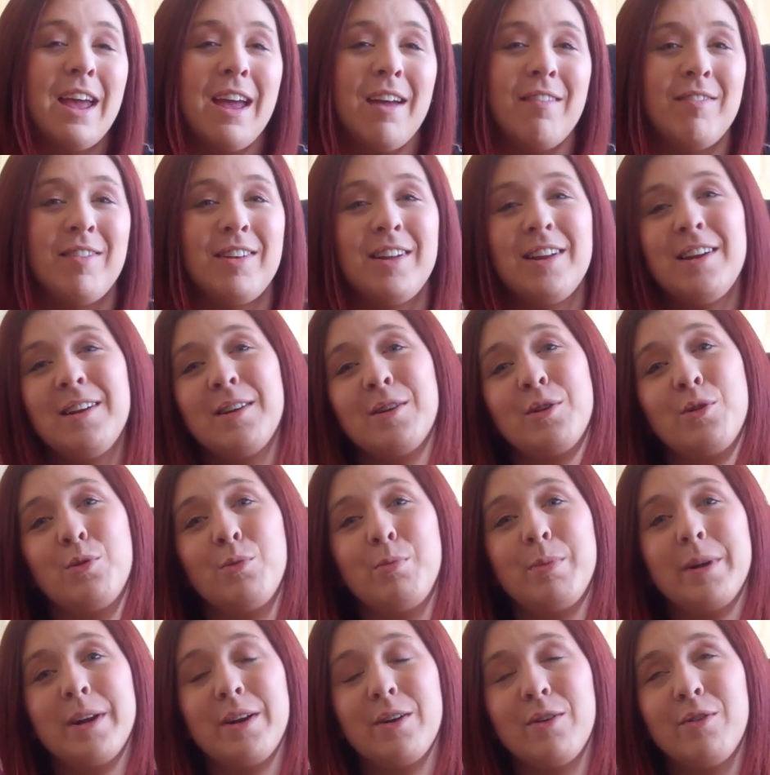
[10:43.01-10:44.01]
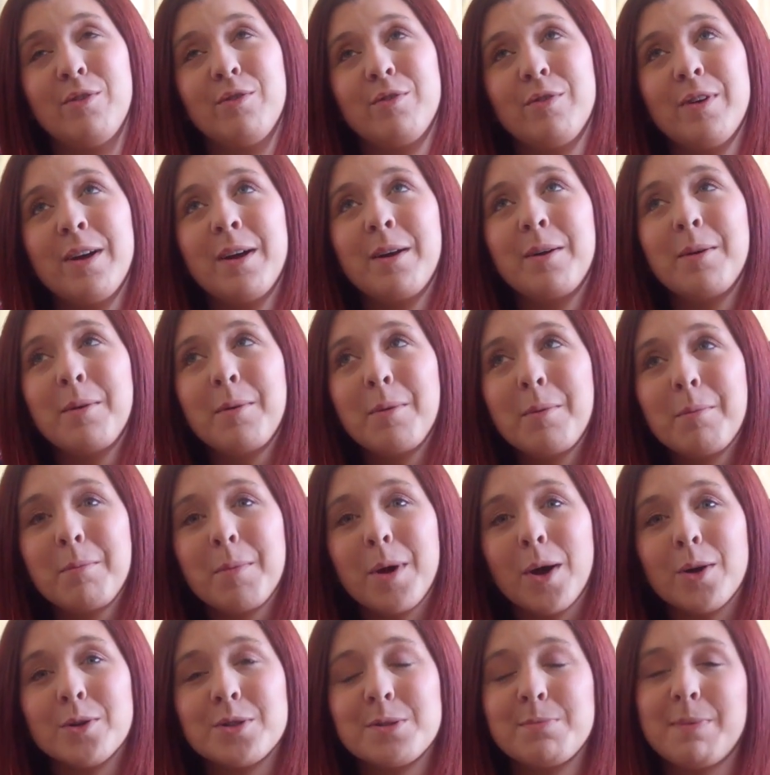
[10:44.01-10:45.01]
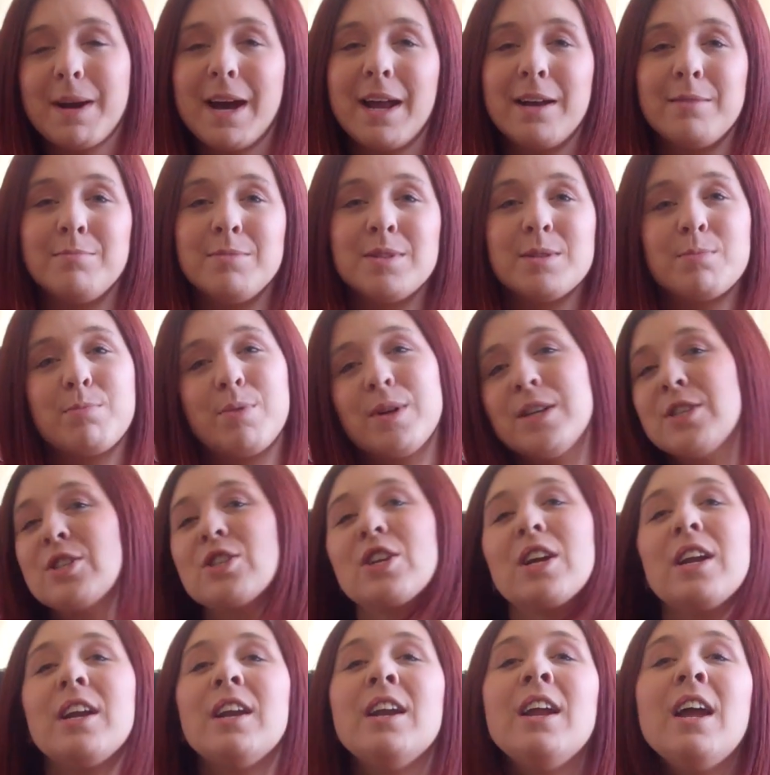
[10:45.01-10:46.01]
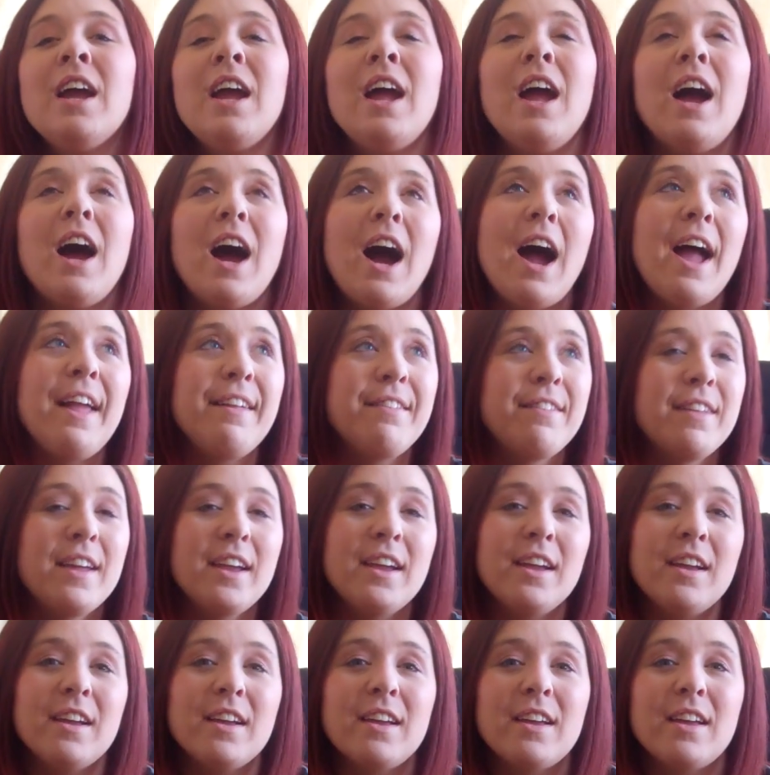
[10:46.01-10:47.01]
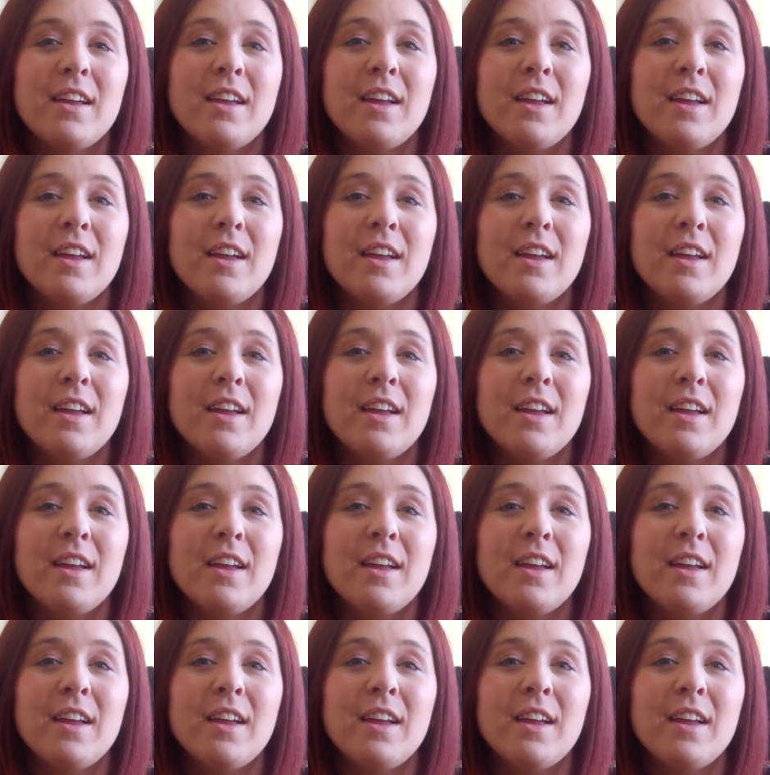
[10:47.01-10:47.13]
having a little bit of postpartum depression, I think,